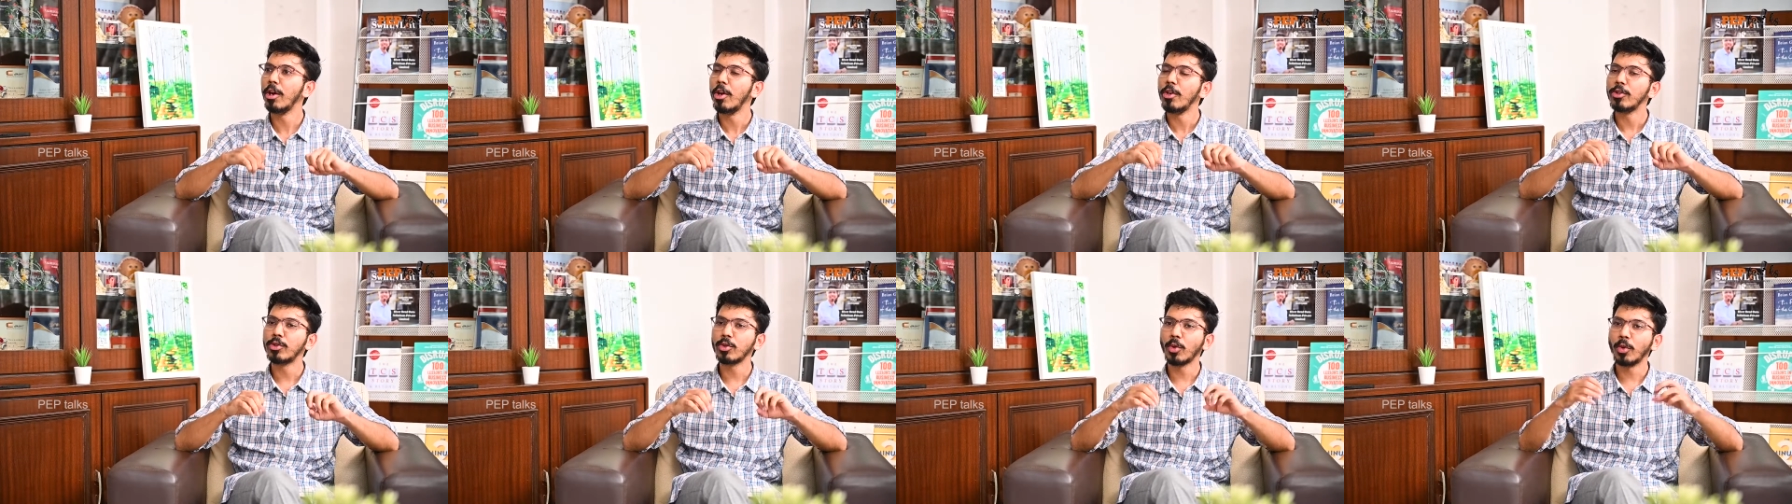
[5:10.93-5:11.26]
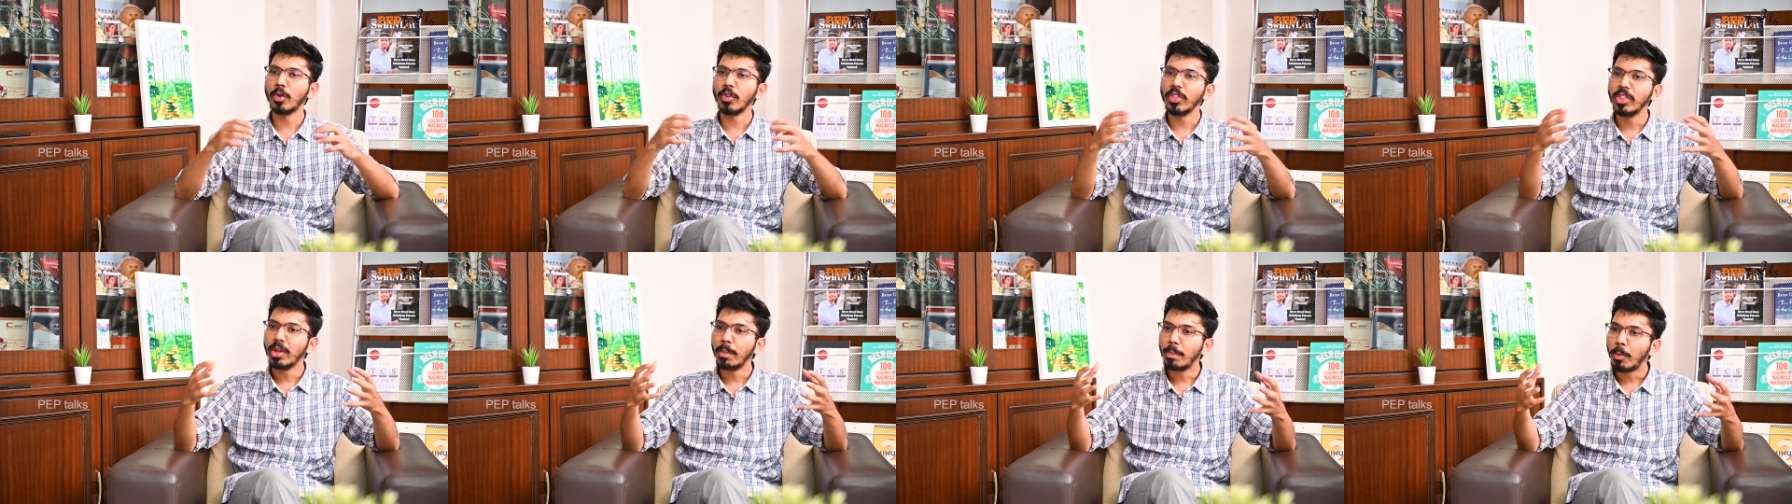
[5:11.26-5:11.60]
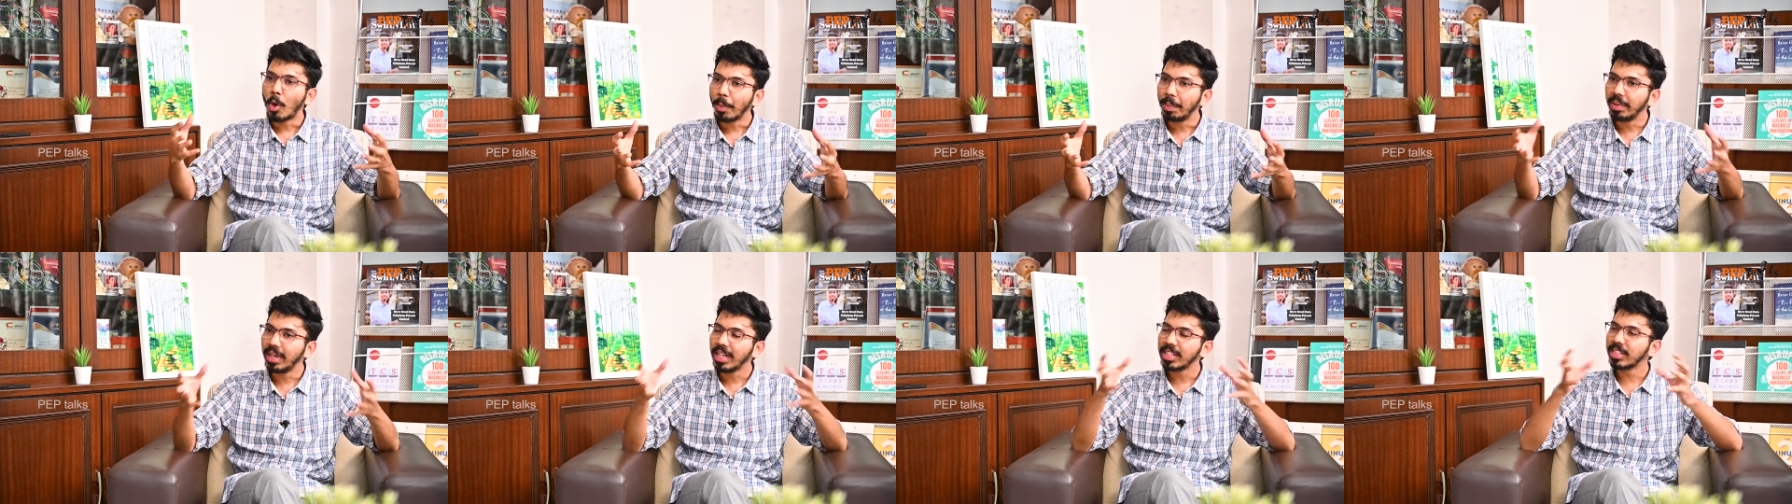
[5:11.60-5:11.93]
So the
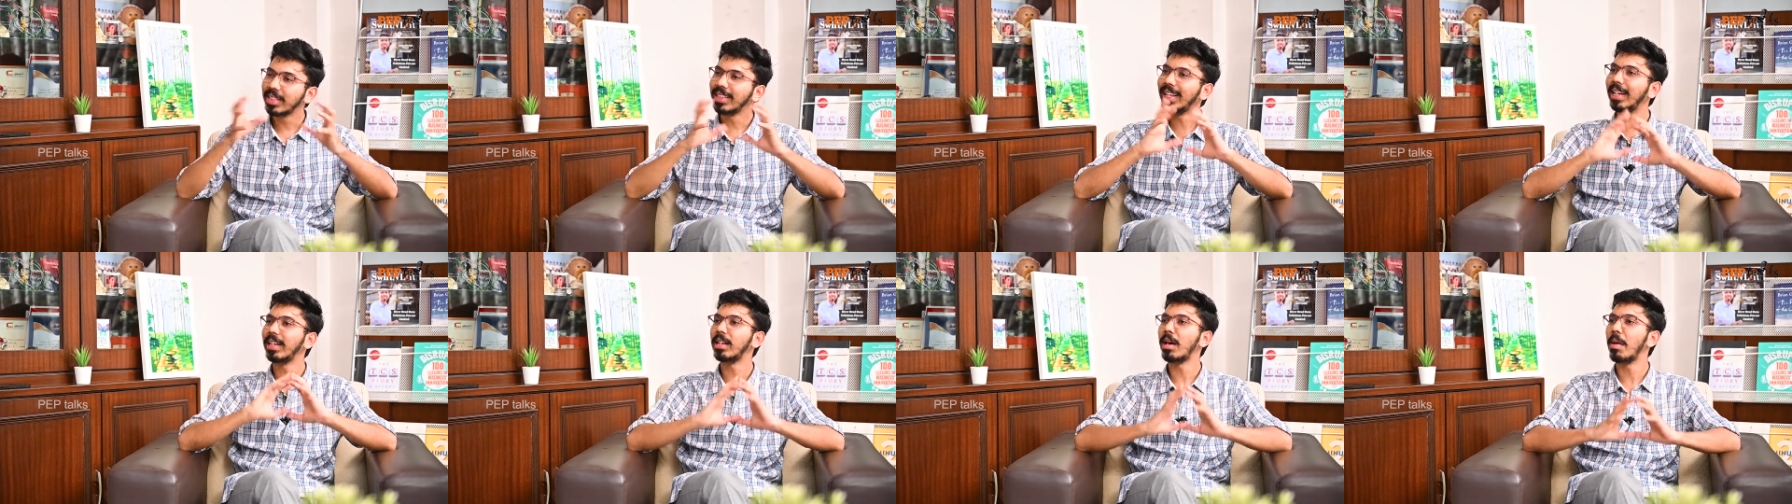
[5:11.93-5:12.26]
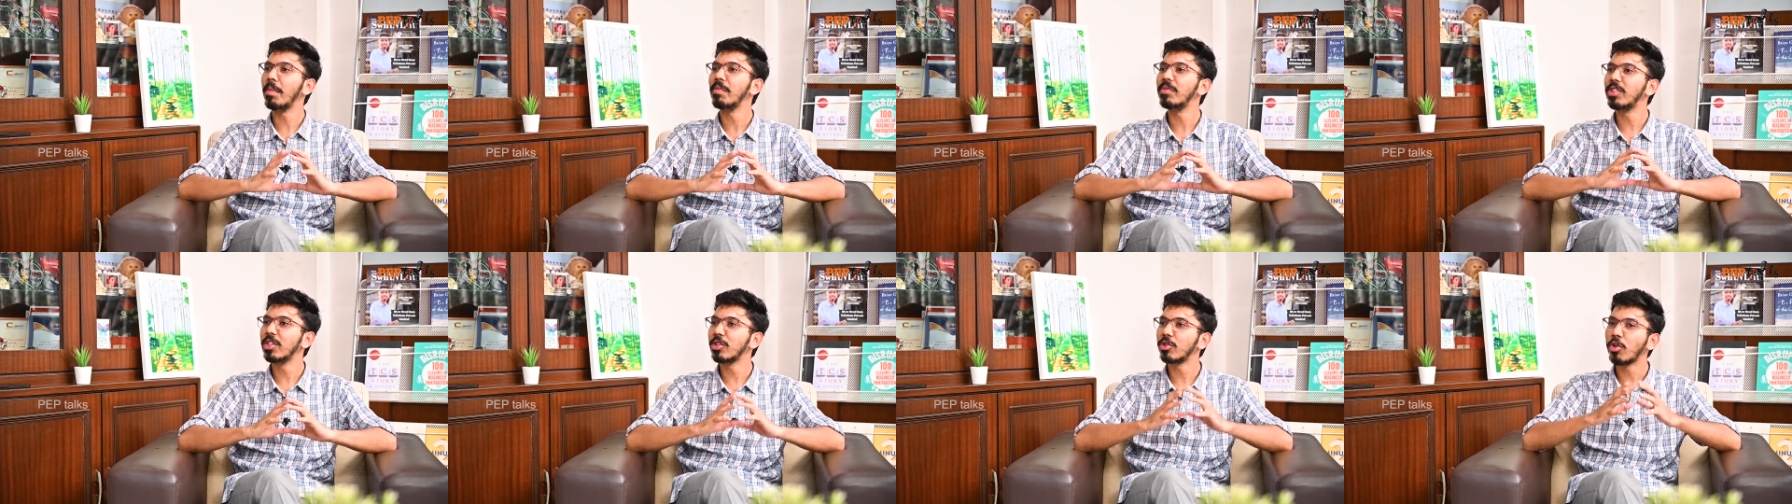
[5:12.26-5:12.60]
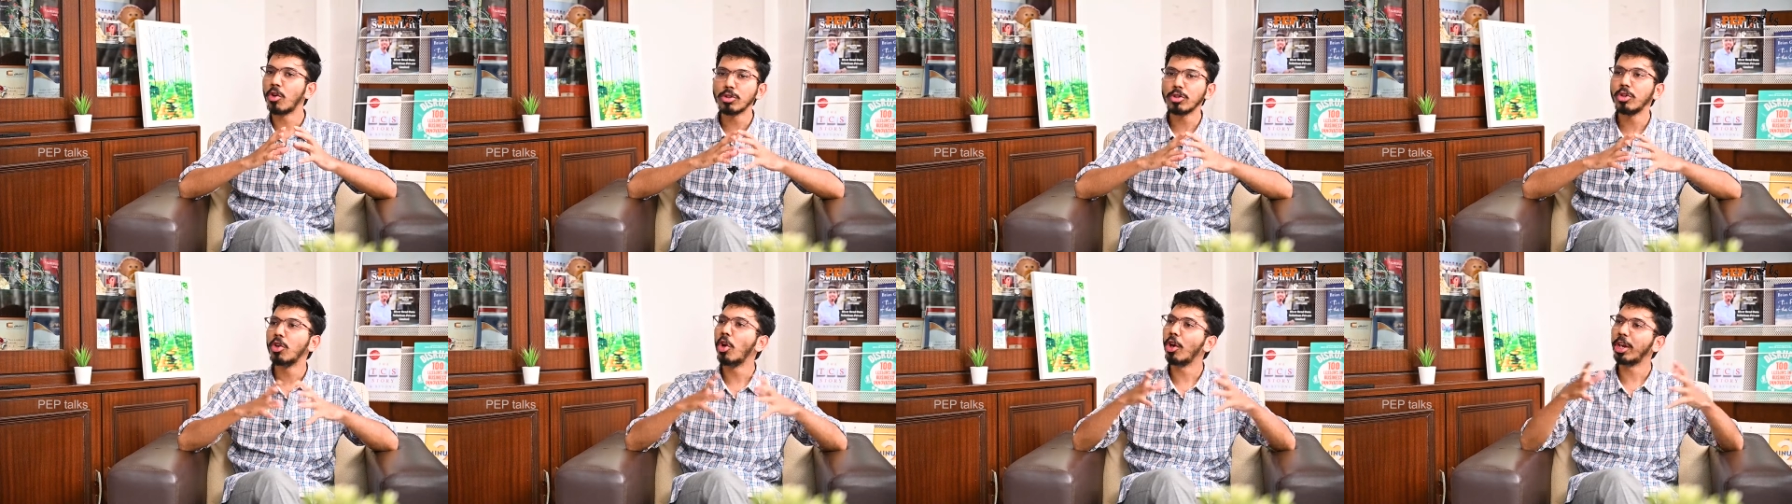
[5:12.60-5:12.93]
population that comes is
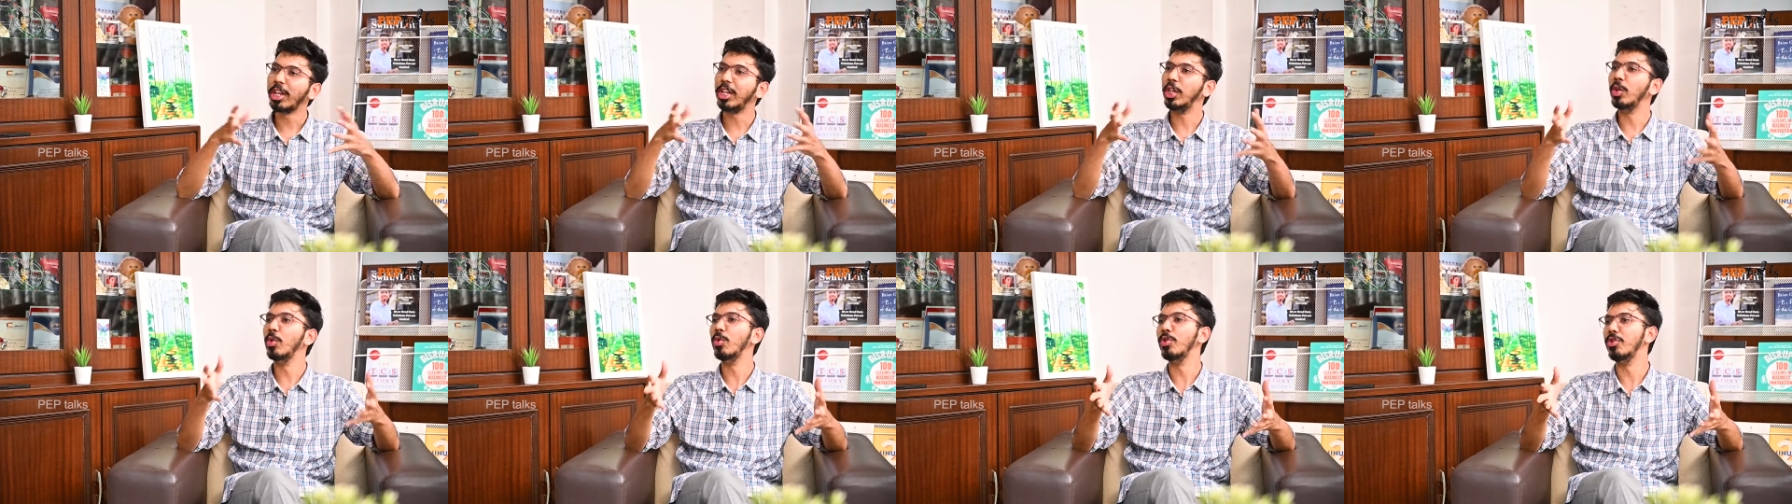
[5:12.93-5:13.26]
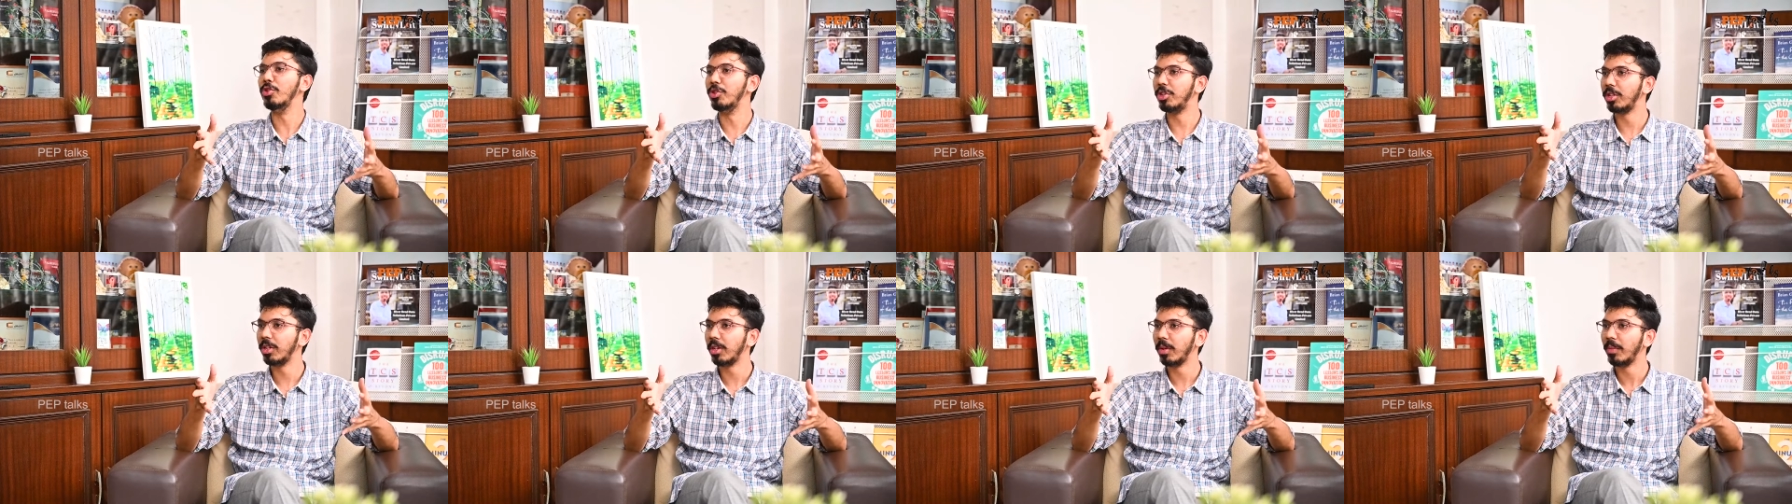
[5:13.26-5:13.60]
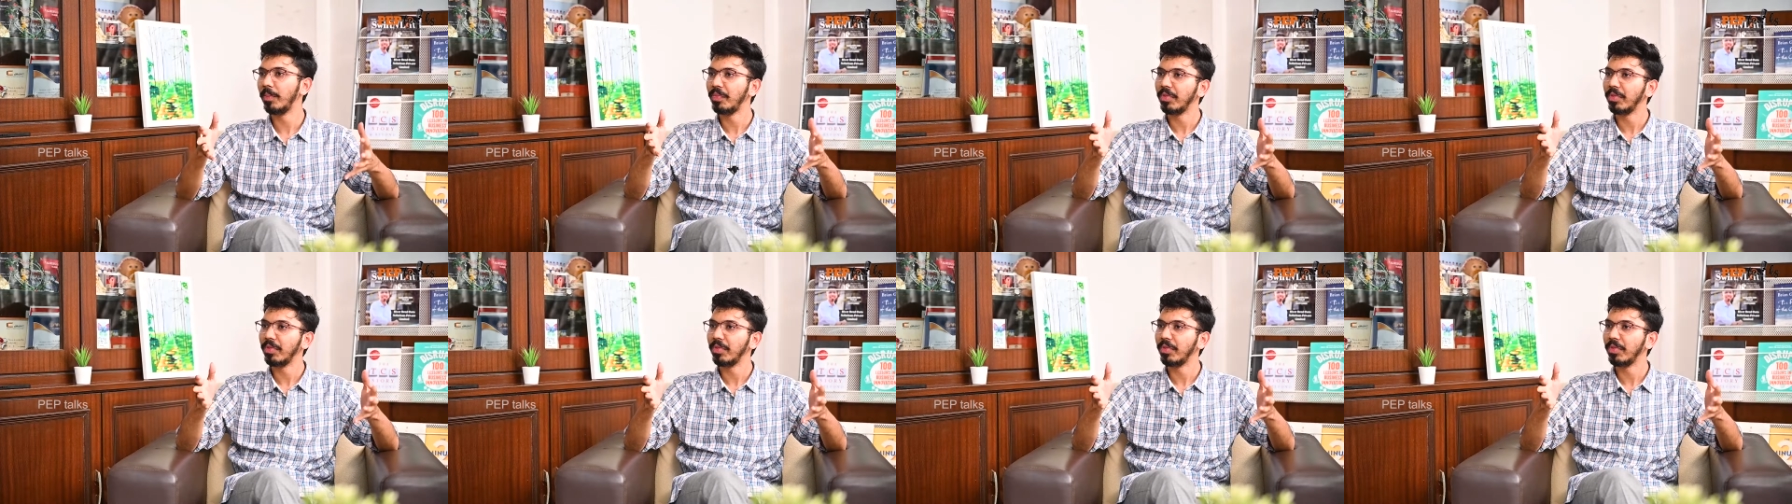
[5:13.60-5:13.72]
also not huge.